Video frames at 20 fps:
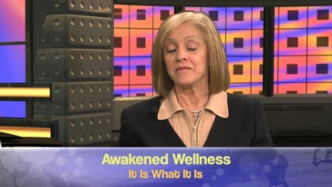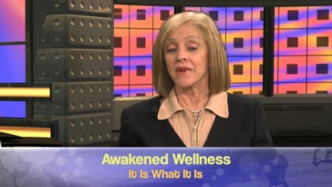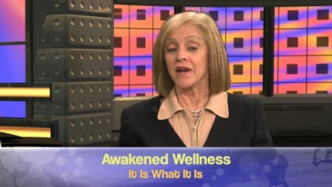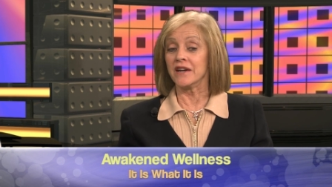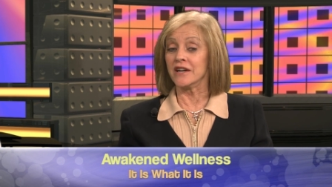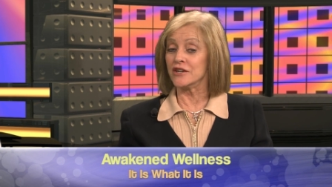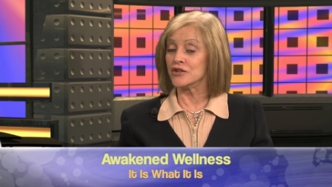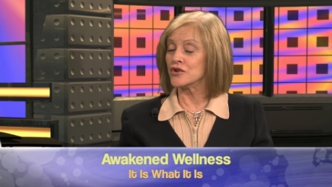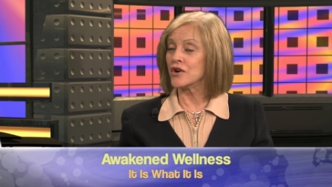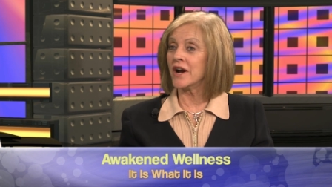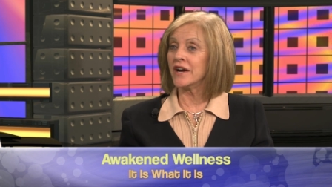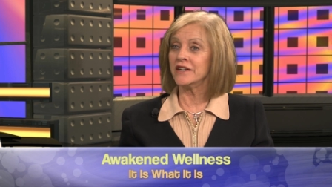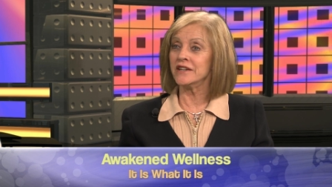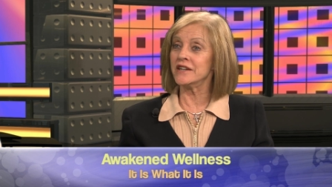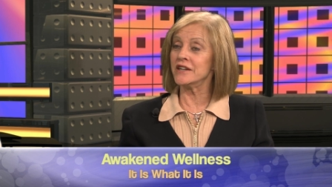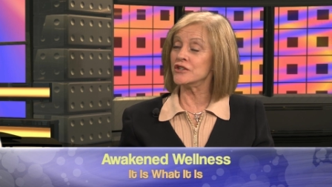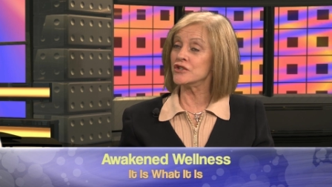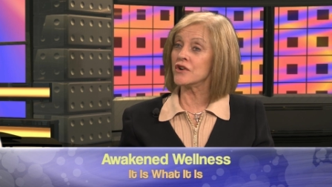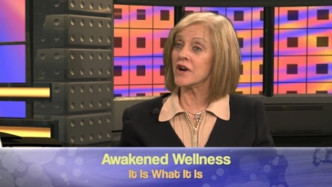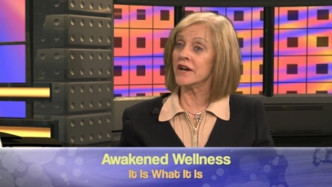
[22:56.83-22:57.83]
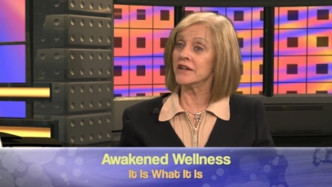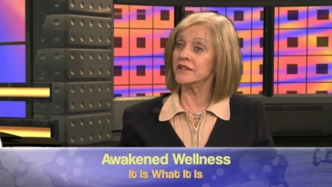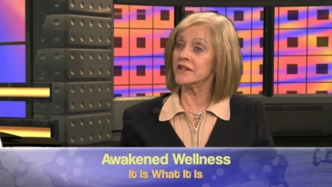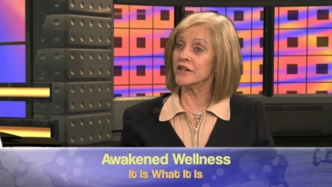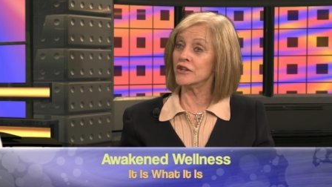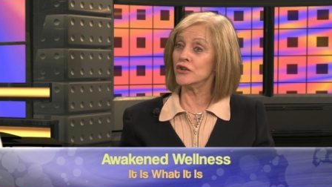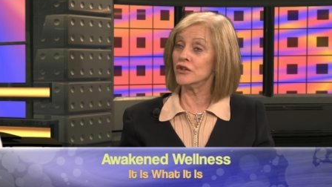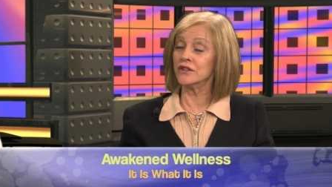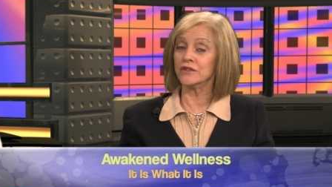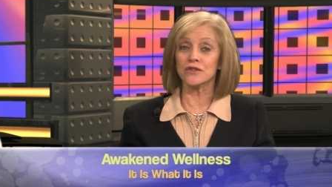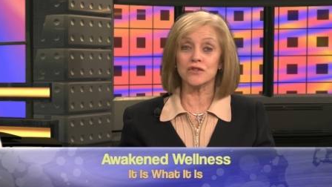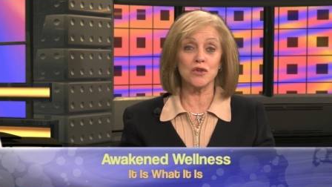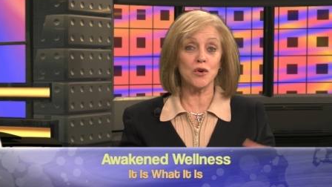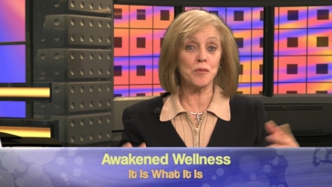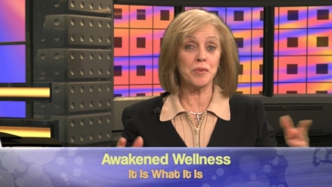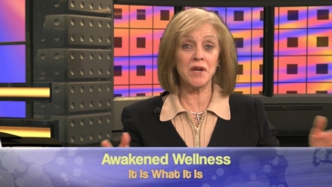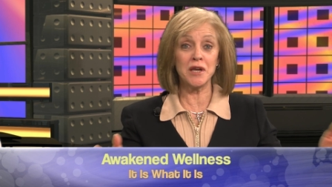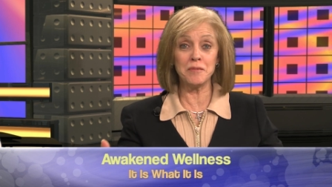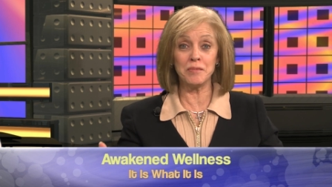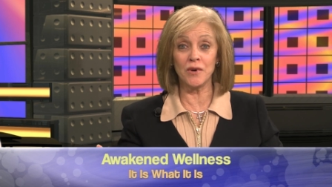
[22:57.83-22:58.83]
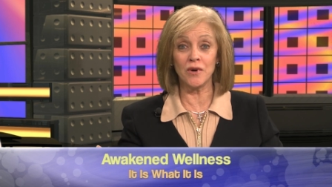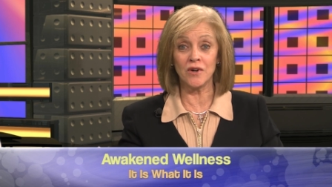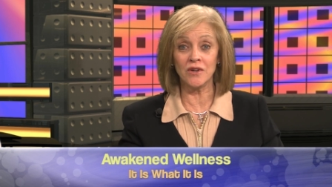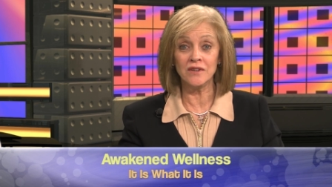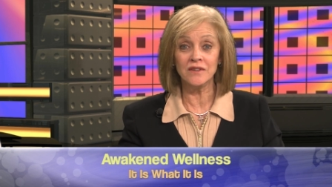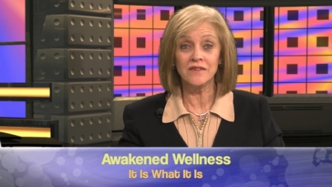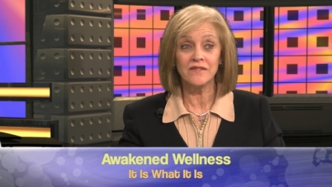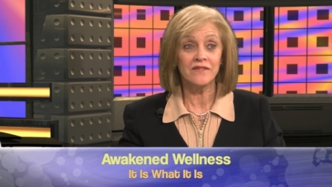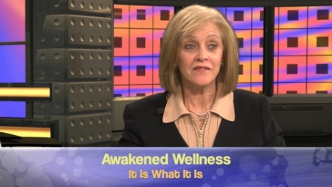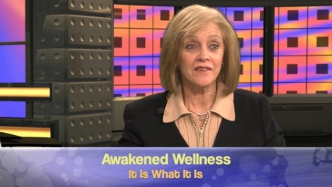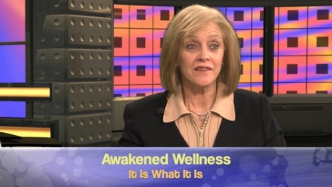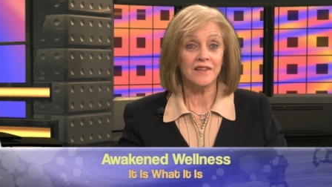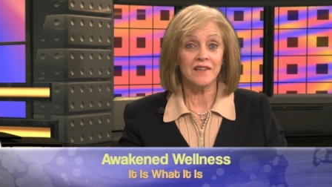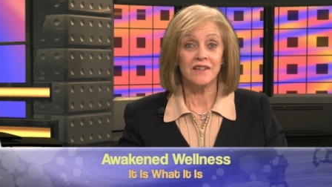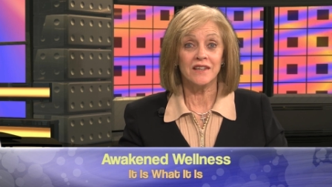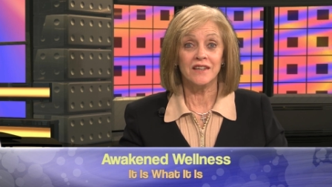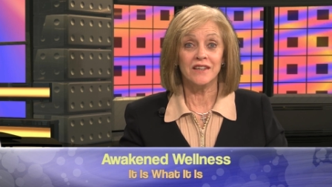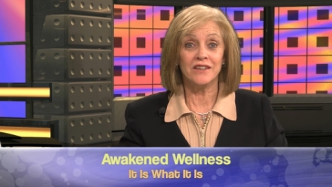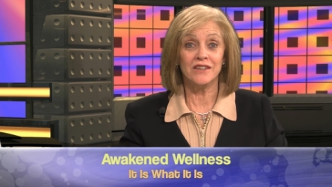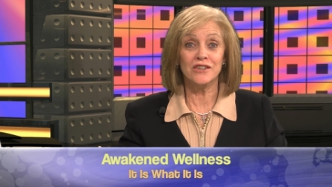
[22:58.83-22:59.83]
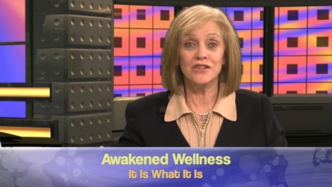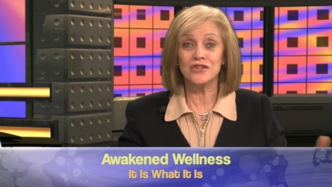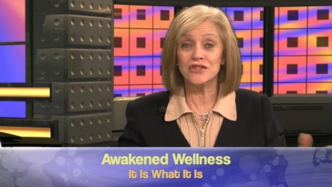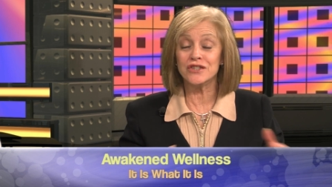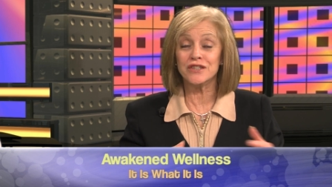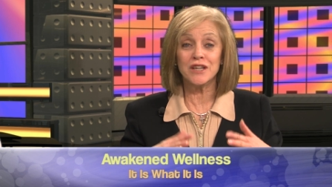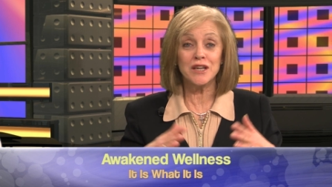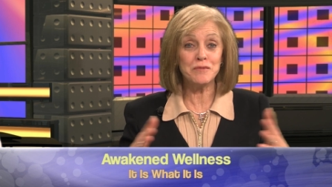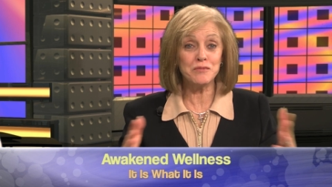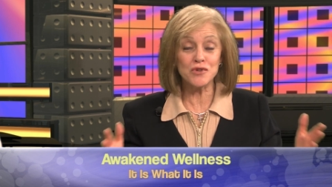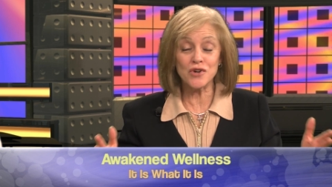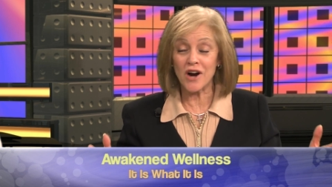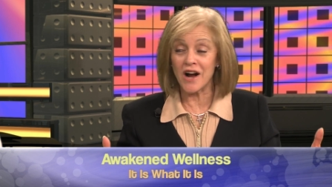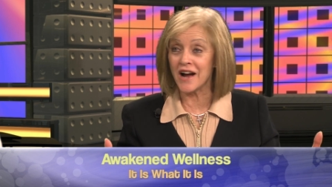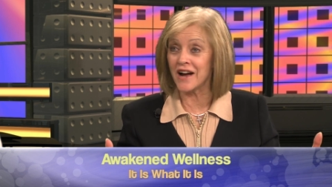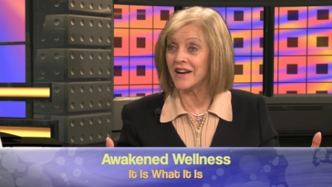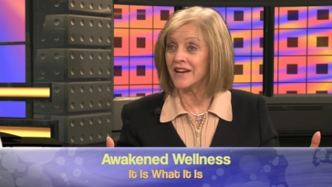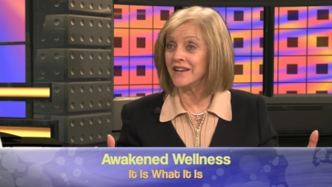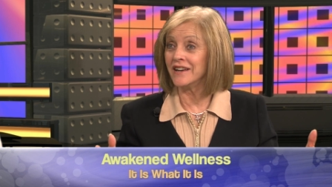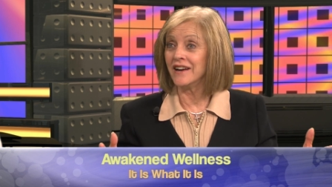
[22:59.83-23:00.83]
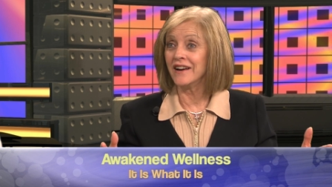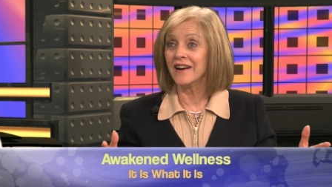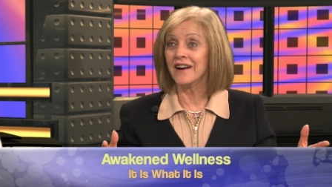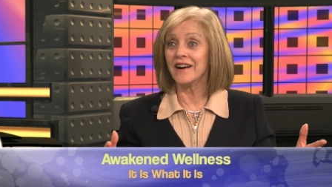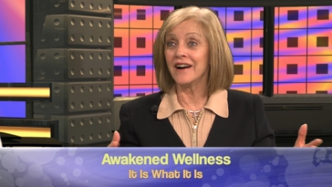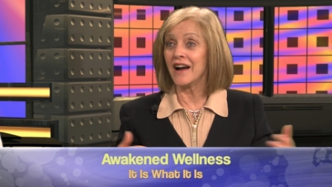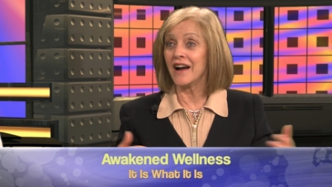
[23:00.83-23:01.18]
And I tried and I tried and I couldn't. So people, you just keep trying.